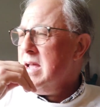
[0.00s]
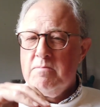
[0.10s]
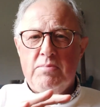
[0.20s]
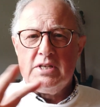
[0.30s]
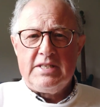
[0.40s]

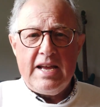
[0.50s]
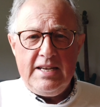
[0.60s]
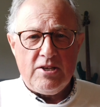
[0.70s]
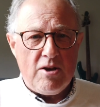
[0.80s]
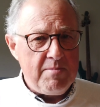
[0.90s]
but
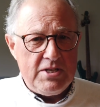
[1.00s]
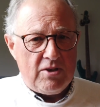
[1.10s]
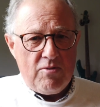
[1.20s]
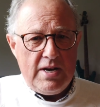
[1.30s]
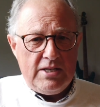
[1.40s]
daytime is a
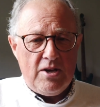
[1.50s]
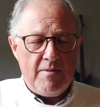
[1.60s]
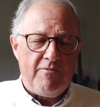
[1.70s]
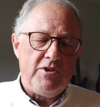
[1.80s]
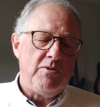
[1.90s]
great
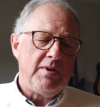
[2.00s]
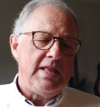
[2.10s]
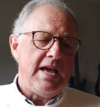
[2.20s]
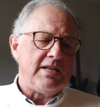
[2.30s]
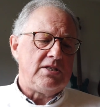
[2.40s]
time for doing
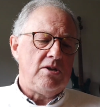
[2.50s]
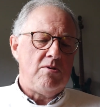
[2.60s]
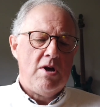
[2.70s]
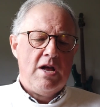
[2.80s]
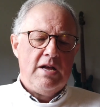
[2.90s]
that.
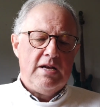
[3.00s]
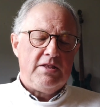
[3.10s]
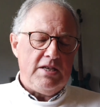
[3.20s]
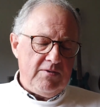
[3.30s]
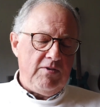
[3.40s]
So
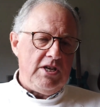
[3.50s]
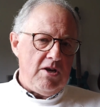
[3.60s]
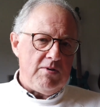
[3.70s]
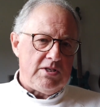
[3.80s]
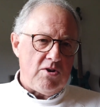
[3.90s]
this
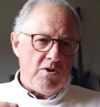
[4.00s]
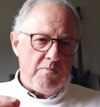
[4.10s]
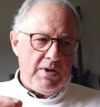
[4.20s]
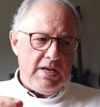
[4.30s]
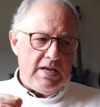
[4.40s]
video is going to
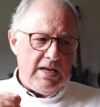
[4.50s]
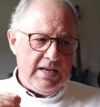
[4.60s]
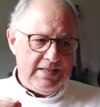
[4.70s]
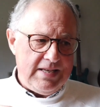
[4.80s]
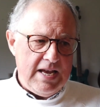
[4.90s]
be
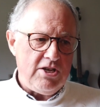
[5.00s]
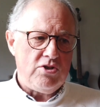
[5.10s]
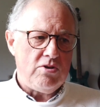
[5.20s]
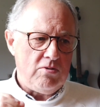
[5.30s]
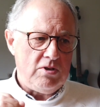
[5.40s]

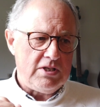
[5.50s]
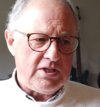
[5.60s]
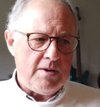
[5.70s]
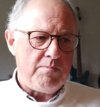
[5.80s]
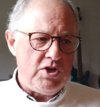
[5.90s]
intentional
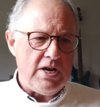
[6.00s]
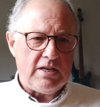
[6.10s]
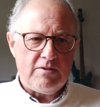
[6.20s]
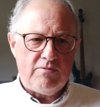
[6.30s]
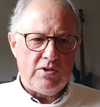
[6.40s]

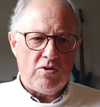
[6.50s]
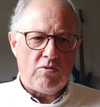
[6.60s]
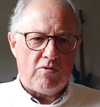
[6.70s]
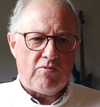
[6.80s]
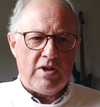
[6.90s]
subject
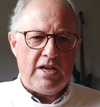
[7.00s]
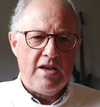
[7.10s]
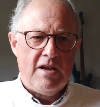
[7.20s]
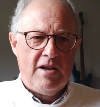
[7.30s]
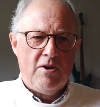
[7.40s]
photography,
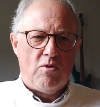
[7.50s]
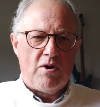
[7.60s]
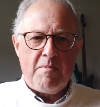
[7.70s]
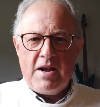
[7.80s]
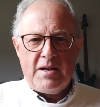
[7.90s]
or
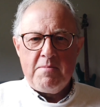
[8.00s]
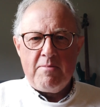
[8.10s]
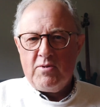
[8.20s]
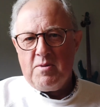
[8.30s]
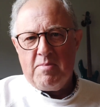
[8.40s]
I might come
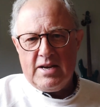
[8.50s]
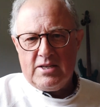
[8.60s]
up with a better